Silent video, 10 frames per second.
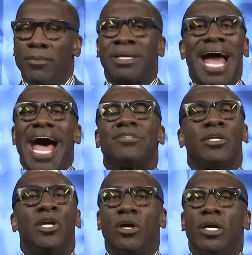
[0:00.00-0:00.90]
Guys,
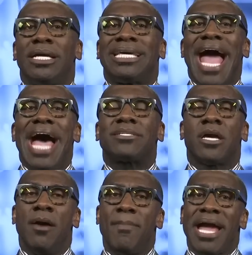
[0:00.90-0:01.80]
look, guys
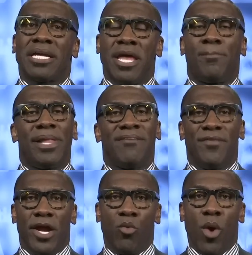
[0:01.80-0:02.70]
come back and they play
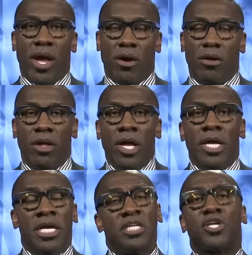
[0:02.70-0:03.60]
very well.
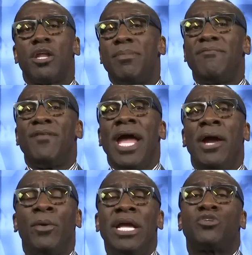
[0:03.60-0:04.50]
It's going to be
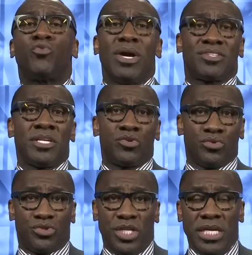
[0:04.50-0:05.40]
very interesting to
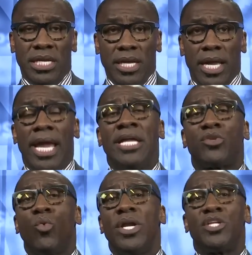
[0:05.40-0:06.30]
see in
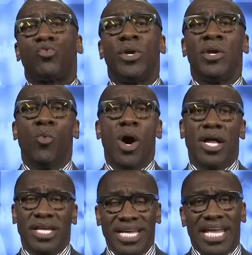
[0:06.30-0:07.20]

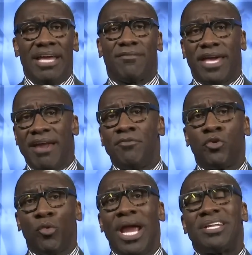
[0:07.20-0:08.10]
2021 if Kevin
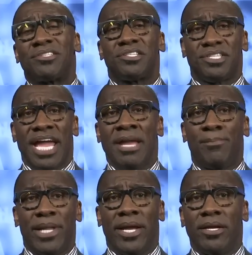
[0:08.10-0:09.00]
Durant is the same
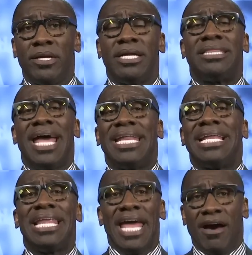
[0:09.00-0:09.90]
player that he
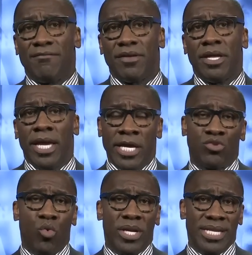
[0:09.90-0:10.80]
left in
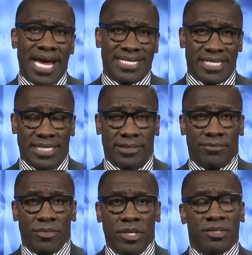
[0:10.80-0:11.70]
2019.
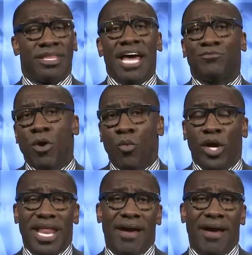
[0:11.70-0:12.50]
That's what we're going to